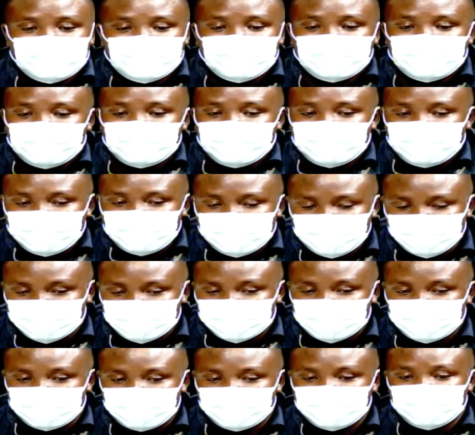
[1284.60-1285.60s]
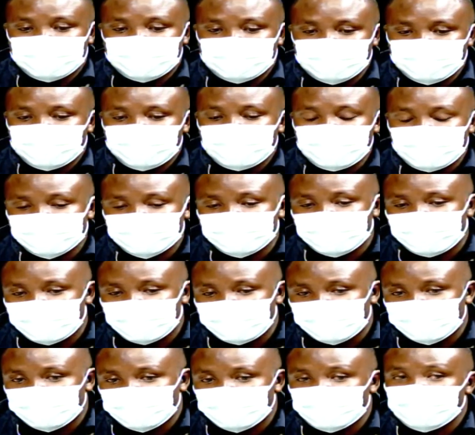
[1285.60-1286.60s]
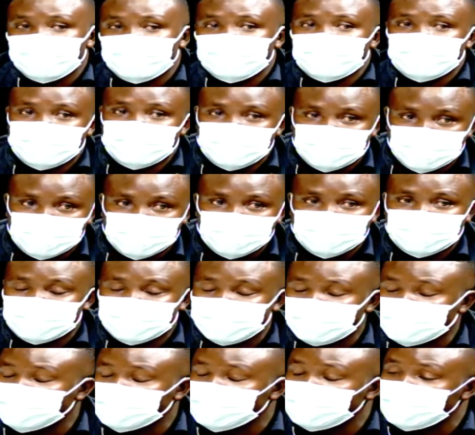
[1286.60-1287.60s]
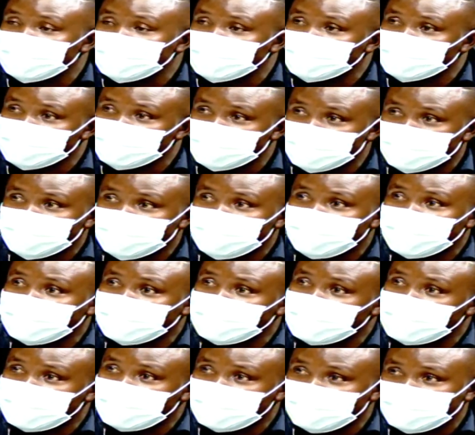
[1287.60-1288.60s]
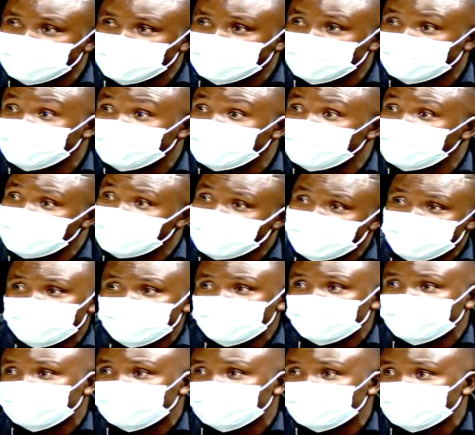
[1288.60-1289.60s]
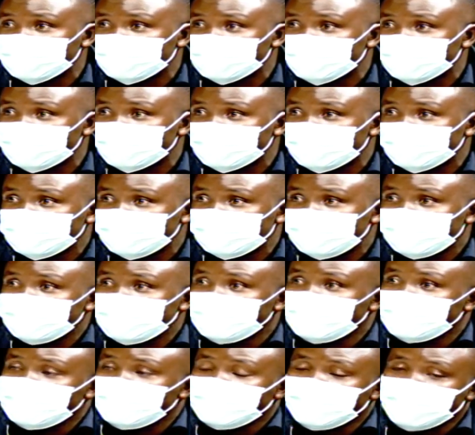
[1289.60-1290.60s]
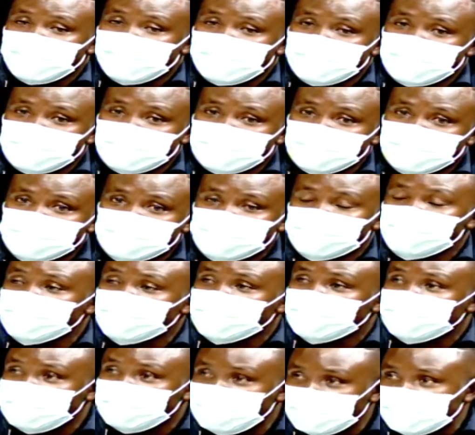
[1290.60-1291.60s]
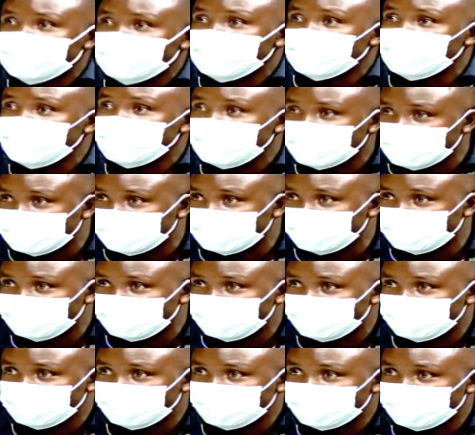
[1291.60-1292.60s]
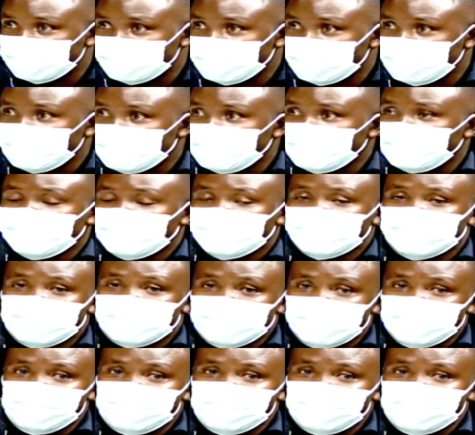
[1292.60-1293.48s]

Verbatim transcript: And I need to say that we as a country, we chose actually to go by the advice of the WHO. And it should not be selective. The